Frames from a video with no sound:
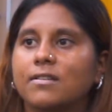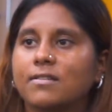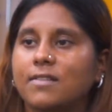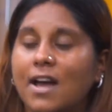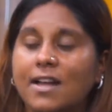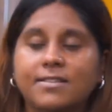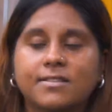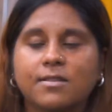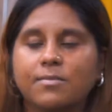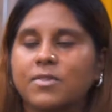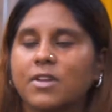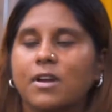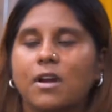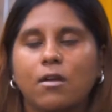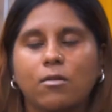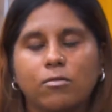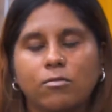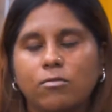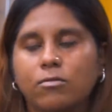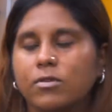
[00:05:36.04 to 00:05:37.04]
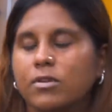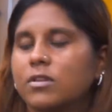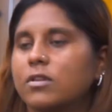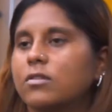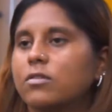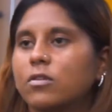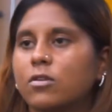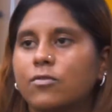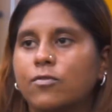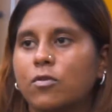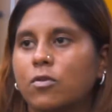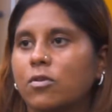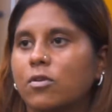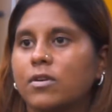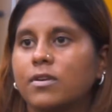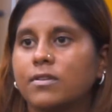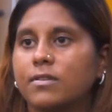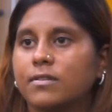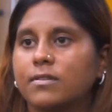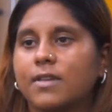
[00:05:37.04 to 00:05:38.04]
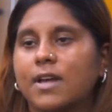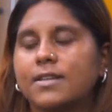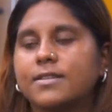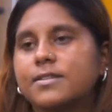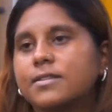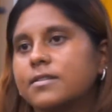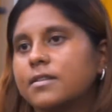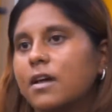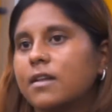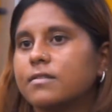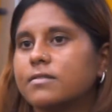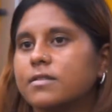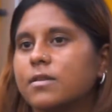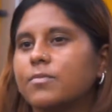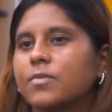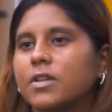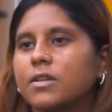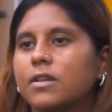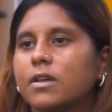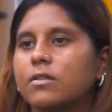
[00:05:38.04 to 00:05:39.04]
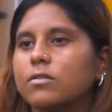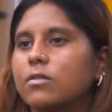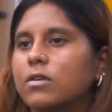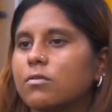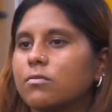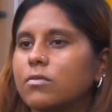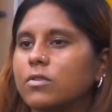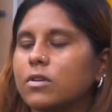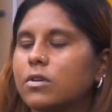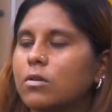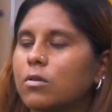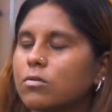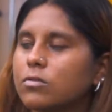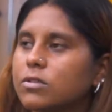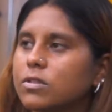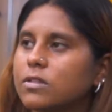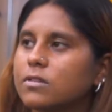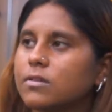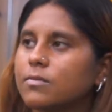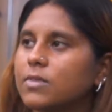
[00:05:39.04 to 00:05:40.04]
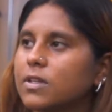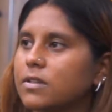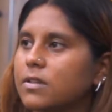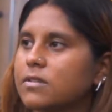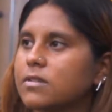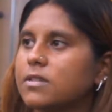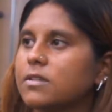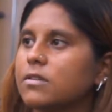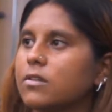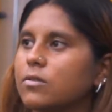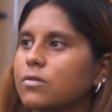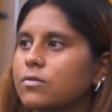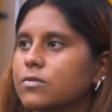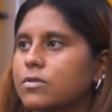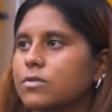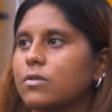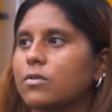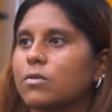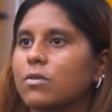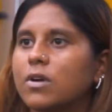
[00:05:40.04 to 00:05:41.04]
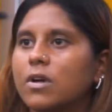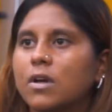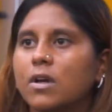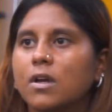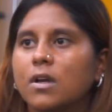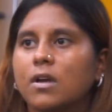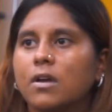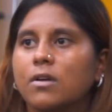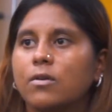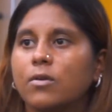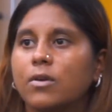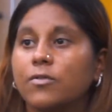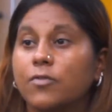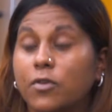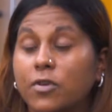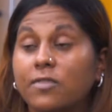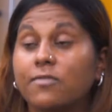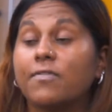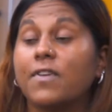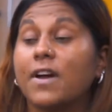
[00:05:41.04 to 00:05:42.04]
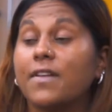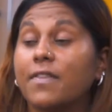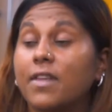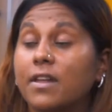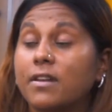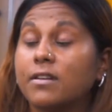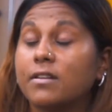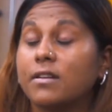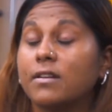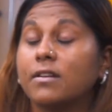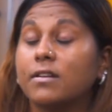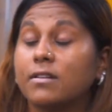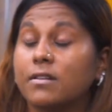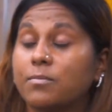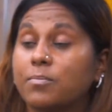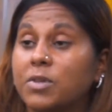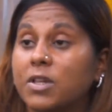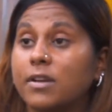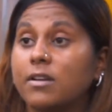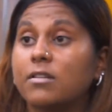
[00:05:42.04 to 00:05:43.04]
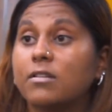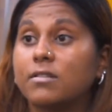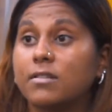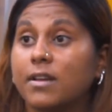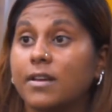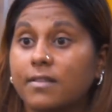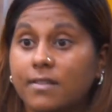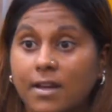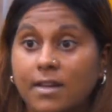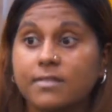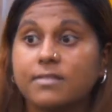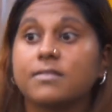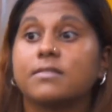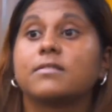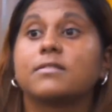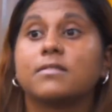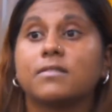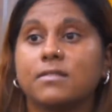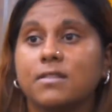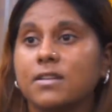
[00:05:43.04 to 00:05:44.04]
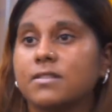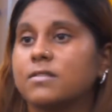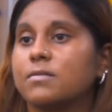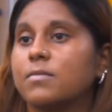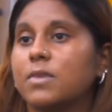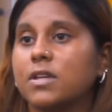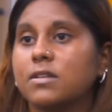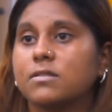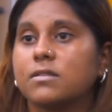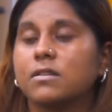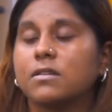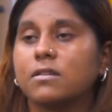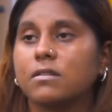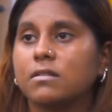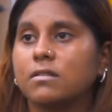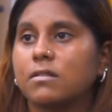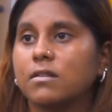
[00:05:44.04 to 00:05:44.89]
that's something I really look for, and that's not something that you can really coach. That's something that's in you. So if you can find that in a player, like that's amazing.